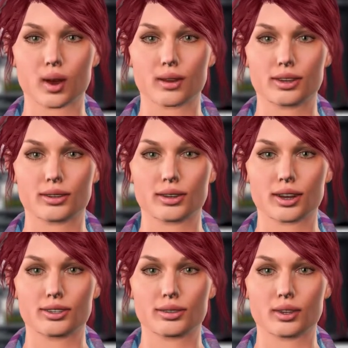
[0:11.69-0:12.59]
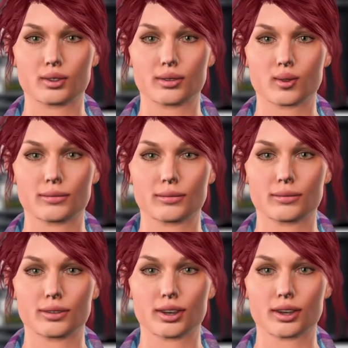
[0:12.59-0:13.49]
Over the past month,
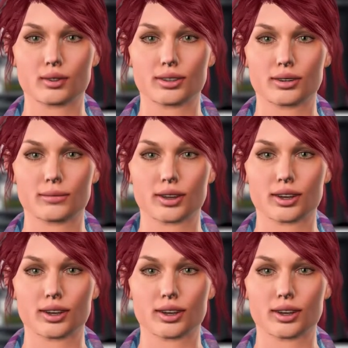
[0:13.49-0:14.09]
Ripple Labs Inc.